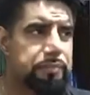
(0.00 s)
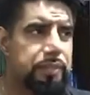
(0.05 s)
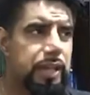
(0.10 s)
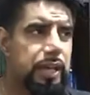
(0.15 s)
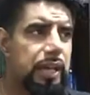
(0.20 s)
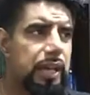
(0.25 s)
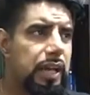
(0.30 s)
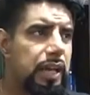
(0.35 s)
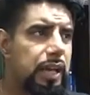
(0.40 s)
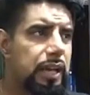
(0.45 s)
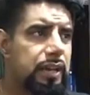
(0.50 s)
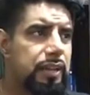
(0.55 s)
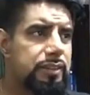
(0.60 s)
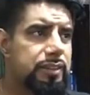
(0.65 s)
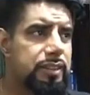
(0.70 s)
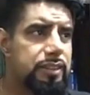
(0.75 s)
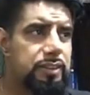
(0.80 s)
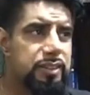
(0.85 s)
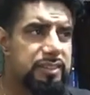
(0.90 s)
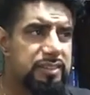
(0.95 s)
Uh,
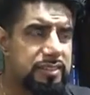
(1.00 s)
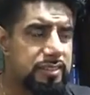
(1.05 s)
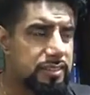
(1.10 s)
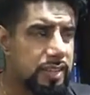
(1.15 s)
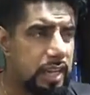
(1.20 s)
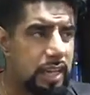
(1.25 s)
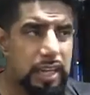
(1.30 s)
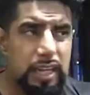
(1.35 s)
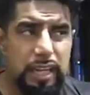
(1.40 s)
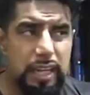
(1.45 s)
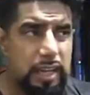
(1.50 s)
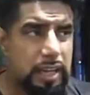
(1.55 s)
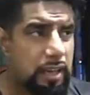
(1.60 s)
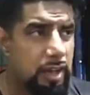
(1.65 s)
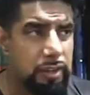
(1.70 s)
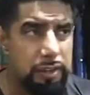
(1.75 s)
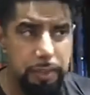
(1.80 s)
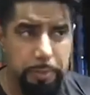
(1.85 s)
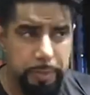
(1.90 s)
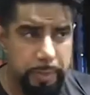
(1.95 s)
the Risala,
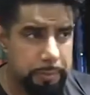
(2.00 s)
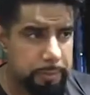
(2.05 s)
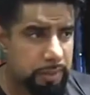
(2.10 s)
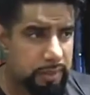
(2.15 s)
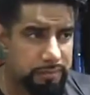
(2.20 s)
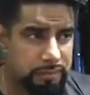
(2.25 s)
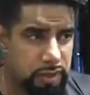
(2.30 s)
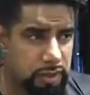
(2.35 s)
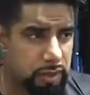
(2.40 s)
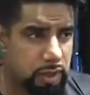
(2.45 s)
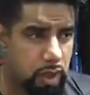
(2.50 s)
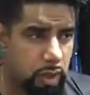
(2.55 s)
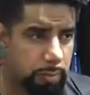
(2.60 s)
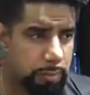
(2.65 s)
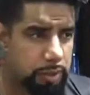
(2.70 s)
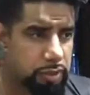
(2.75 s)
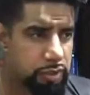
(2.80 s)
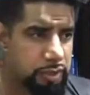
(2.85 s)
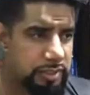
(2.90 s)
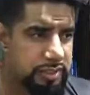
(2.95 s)
other people have done
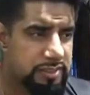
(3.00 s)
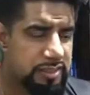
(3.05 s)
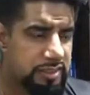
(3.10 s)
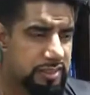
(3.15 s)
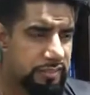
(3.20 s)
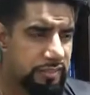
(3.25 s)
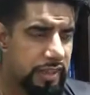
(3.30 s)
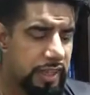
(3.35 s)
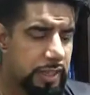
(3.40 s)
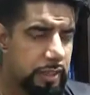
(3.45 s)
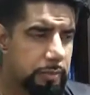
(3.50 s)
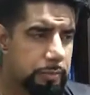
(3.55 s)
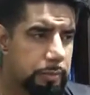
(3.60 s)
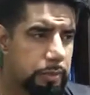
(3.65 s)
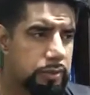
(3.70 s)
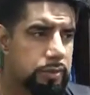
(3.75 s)
commentaries, is available.